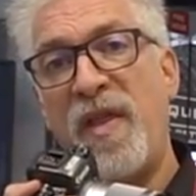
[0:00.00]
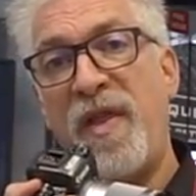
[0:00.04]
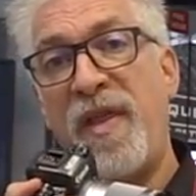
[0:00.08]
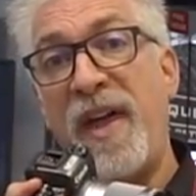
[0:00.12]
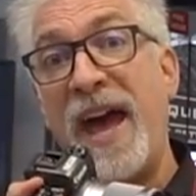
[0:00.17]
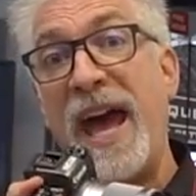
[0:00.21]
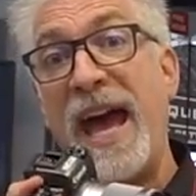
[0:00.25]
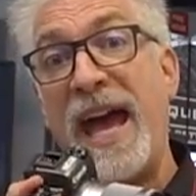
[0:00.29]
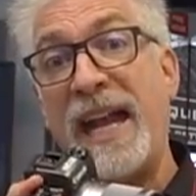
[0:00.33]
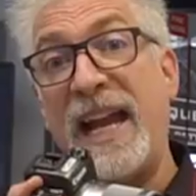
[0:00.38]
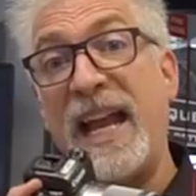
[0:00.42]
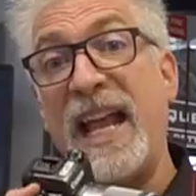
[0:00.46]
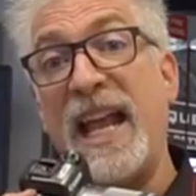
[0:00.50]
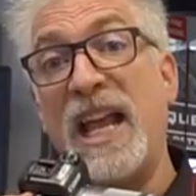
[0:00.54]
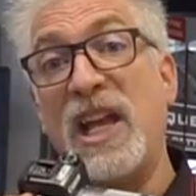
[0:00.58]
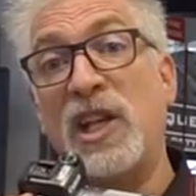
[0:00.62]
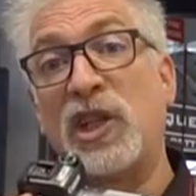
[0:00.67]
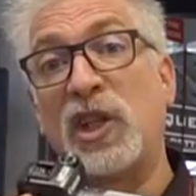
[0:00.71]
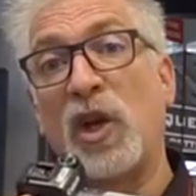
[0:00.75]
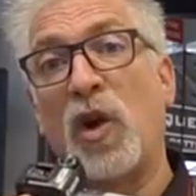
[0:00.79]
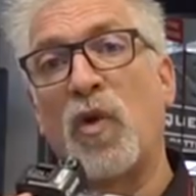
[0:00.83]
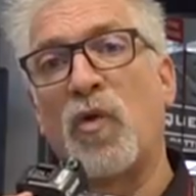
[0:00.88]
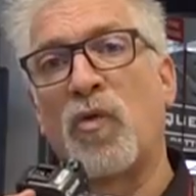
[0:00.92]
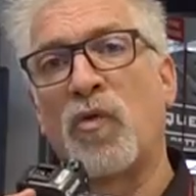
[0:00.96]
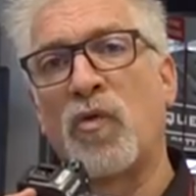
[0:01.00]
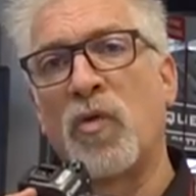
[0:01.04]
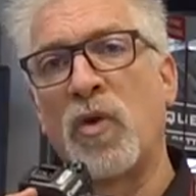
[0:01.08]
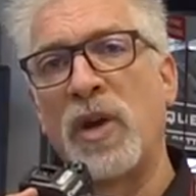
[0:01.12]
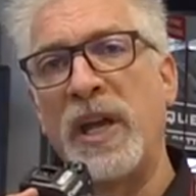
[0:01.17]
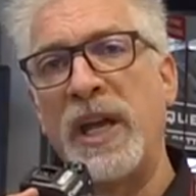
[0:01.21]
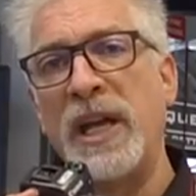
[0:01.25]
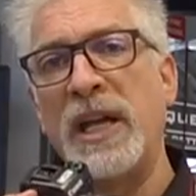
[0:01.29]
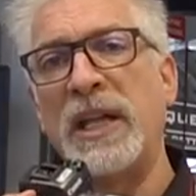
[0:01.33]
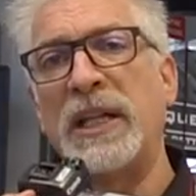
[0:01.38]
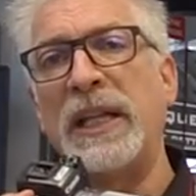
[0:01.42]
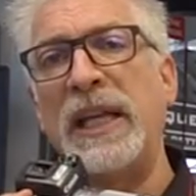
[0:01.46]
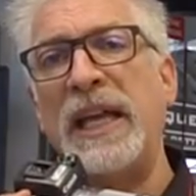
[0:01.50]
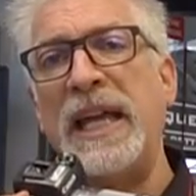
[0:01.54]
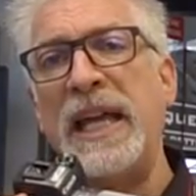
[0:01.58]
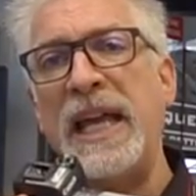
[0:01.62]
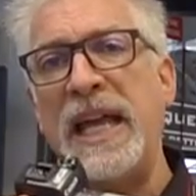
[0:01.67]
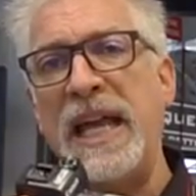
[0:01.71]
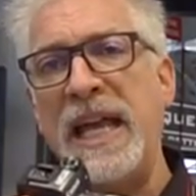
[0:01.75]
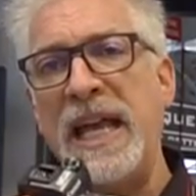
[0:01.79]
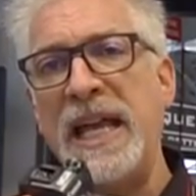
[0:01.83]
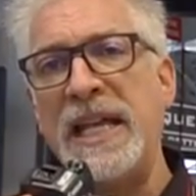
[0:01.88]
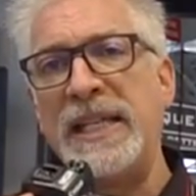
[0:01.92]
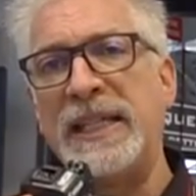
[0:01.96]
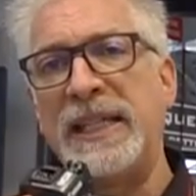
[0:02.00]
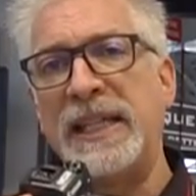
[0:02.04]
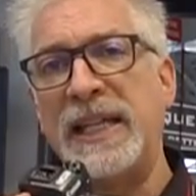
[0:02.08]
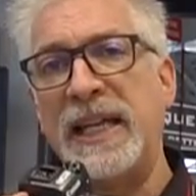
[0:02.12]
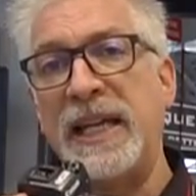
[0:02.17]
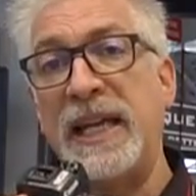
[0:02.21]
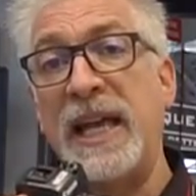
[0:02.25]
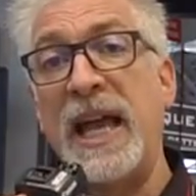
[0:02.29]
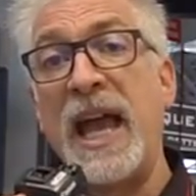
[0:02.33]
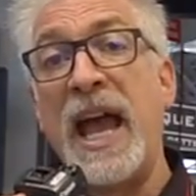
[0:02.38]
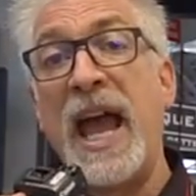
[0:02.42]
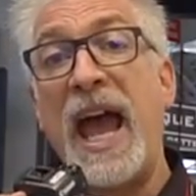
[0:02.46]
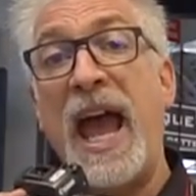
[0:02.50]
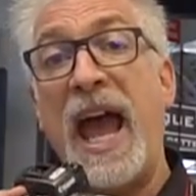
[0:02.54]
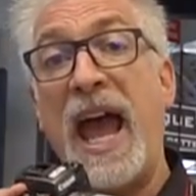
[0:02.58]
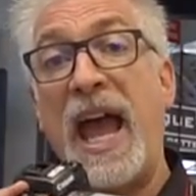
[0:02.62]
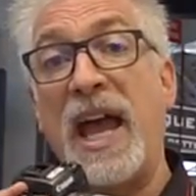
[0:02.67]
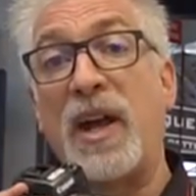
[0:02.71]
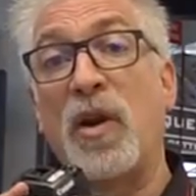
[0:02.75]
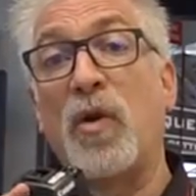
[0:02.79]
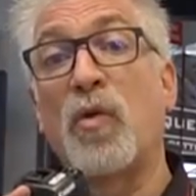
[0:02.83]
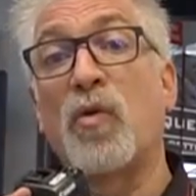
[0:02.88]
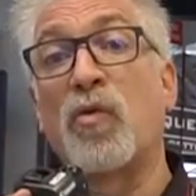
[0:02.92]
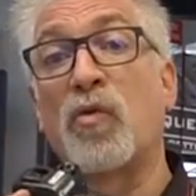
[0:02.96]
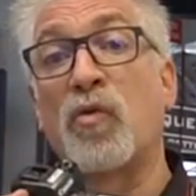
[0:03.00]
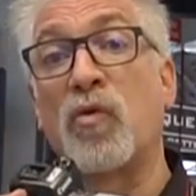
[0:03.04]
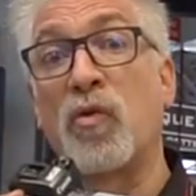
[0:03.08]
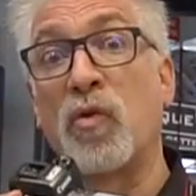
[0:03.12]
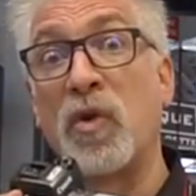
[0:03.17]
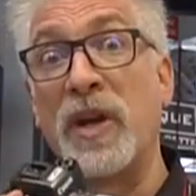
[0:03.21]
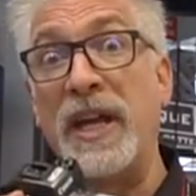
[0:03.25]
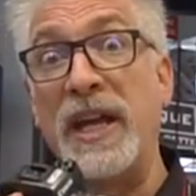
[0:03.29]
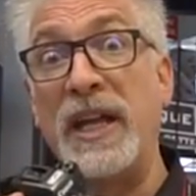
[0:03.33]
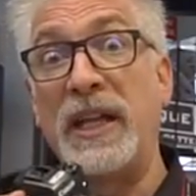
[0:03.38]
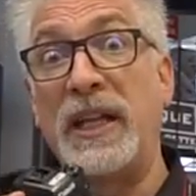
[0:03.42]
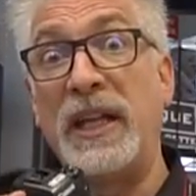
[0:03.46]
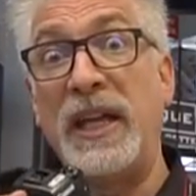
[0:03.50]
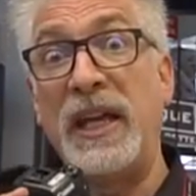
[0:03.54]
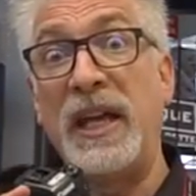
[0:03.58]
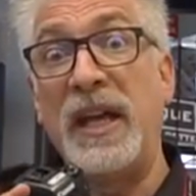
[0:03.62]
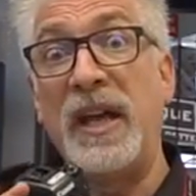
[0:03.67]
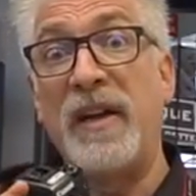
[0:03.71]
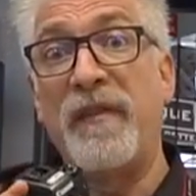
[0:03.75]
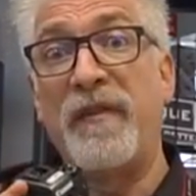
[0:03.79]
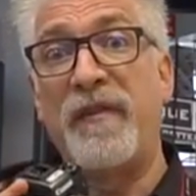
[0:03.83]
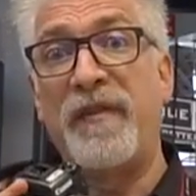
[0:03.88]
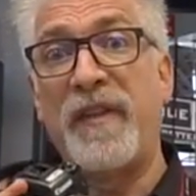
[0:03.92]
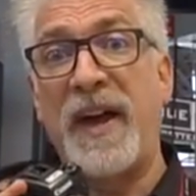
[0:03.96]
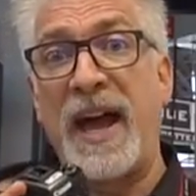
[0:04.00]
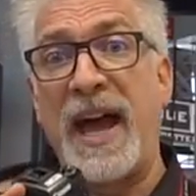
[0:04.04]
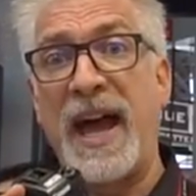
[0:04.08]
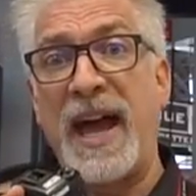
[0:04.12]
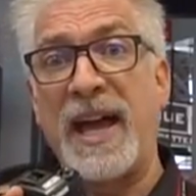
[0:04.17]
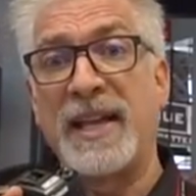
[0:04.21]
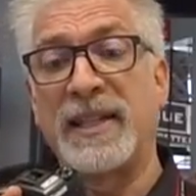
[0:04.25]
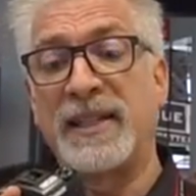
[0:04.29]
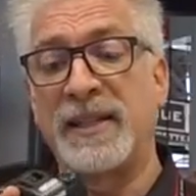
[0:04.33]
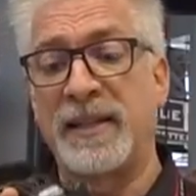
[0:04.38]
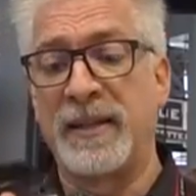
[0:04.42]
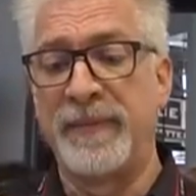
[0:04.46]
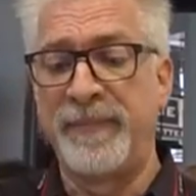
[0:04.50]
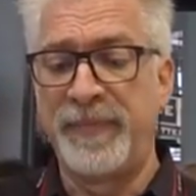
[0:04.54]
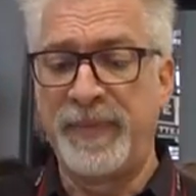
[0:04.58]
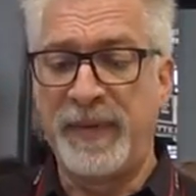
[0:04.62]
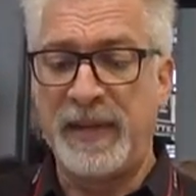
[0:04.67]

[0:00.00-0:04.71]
That is really easy and really fast.